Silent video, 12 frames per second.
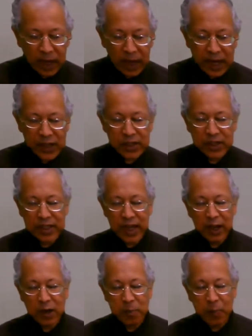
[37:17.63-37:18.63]
in the
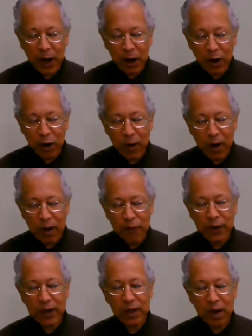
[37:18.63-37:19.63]
second
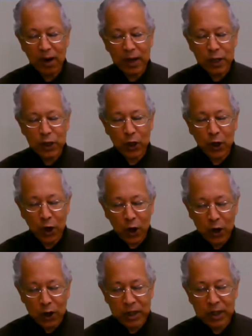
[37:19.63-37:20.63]
paragraph, acknowledge the
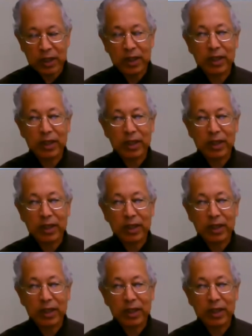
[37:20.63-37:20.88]
hurt